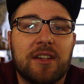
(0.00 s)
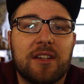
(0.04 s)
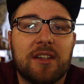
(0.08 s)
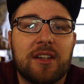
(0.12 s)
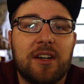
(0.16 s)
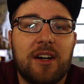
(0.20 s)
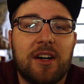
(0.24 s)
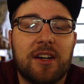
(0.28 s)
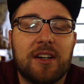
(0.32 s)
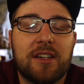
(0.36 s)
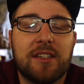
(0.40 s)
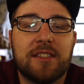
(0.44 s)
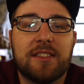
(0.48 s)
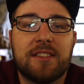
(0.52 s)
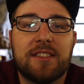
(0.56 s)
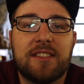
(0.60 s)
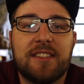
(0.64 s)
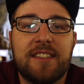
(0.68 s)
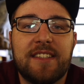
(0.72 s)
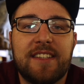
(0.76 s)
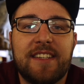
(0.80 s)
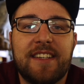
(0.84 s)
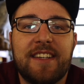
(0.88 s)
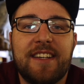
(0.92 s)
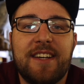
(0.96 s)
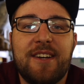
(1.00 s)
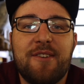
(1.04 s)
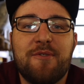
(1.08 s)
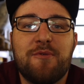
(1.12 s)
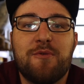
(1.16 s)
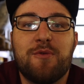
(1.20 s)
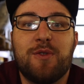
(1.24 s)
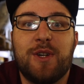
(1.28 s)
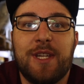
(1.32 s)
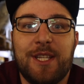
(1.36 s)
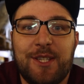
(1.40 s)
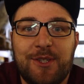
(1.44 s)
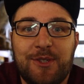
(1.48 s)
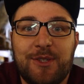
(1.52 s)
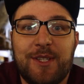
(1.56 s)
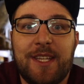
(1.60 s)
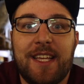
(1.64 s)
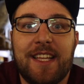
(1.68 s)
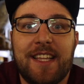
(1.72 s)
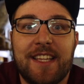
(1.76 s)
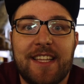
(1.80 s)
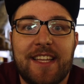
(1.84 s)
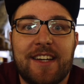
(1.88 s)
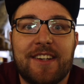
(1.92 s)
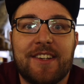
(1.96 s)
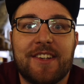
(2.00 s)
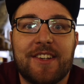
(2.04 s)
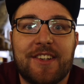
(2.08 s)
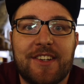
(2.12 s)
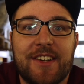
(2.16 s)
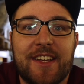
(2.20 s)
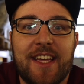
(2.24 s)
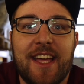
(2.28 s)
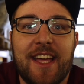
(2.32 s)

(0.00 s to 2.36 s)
cars, we do need longer